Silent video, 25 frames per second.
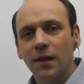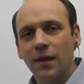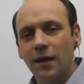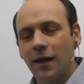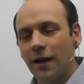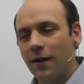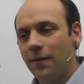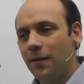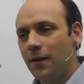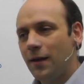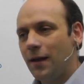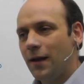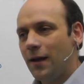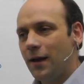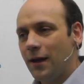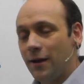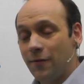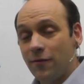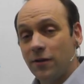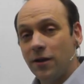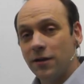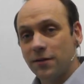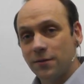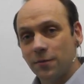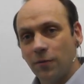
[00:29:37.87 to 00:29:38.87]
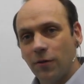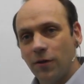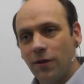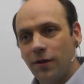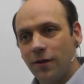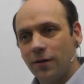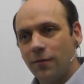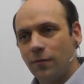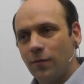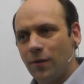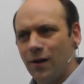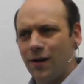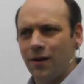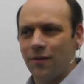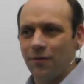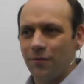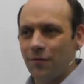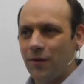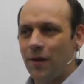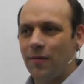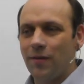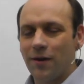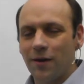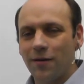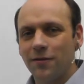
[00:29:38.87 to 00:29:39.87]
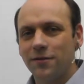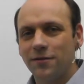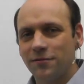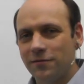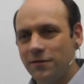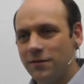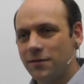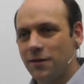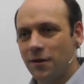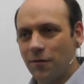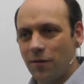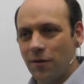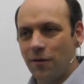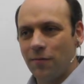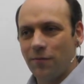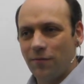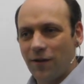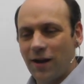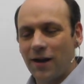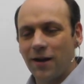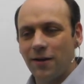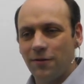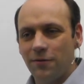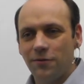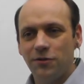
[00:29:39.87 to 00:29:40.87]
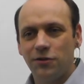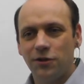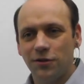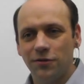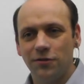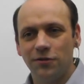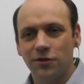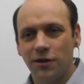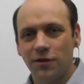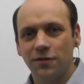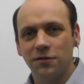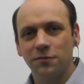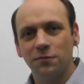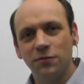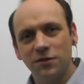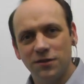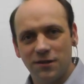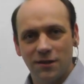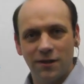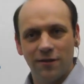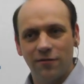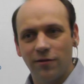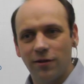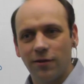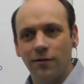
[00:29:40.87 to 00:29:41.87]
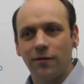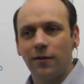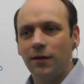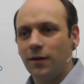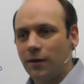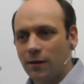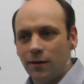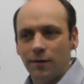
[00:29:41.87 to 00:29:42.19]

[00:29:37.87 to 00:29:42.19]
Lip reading: Yeah. And if it doesn't work, well, then the answer is that the value you should have chosen was 0, and